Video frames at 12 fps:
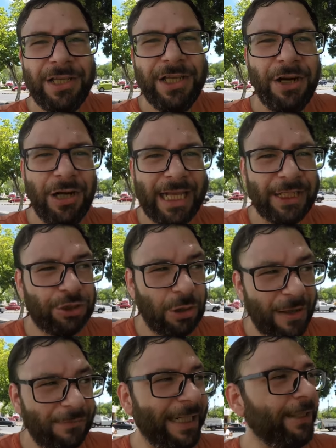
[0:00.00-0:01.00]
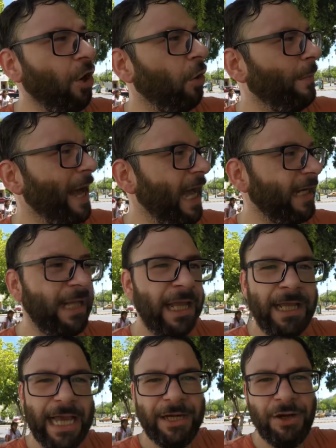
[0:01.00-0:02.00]
you know, like a traveling nomad
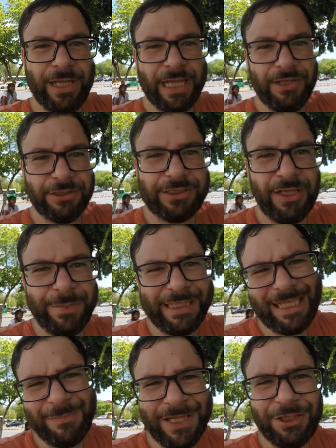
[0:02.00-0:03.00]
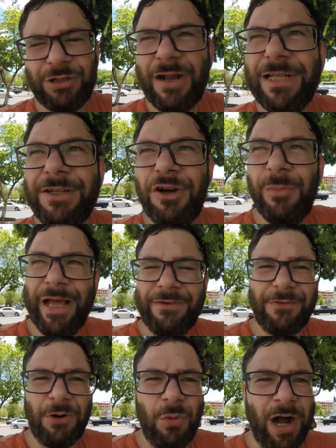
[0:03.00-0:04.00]
and all that good stuff because I've been a traveling
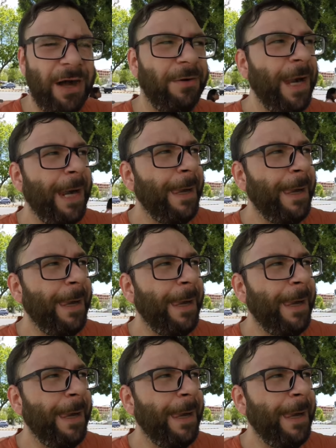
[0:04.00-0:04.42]
nomad for a while.